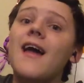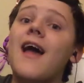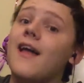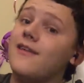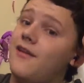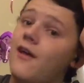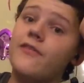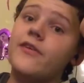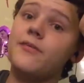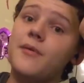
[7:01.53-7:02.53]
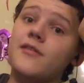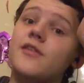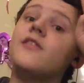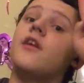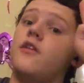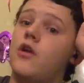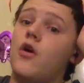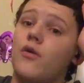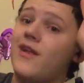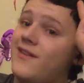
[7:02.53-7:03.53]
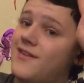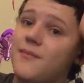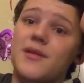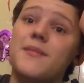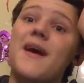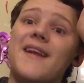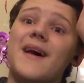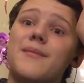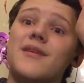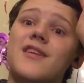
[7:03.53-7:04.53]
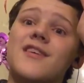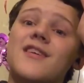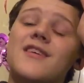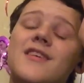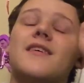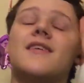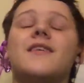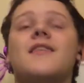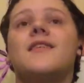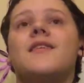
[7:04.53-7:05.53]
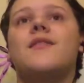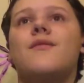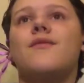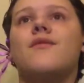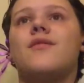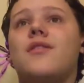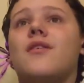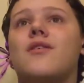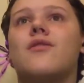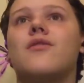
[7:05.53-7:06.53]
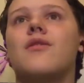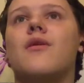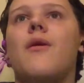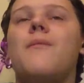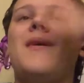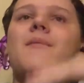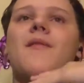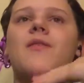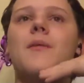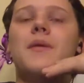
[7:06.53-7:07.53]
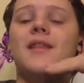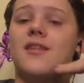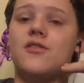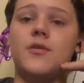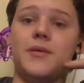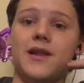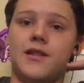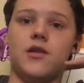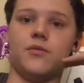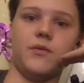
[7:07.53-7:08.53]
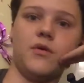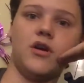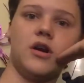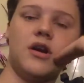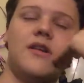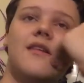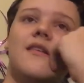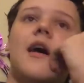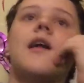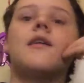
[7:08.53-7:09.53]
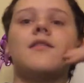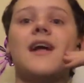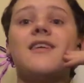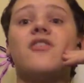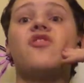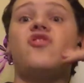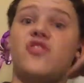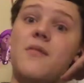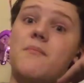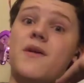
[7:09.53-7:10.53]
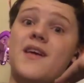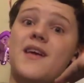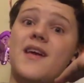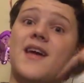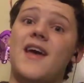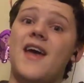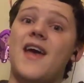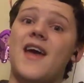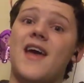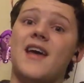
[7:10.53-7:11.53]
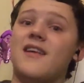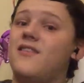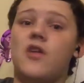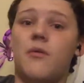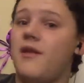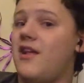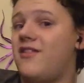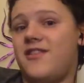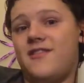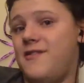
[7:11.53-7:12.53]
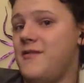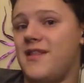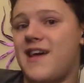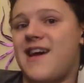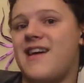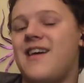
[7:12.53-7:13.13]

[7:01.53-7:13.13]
had enough suspicion to know that something bad happened so me and my friend being the stupid idiots we were decided to let's jump it because nobody else is doing that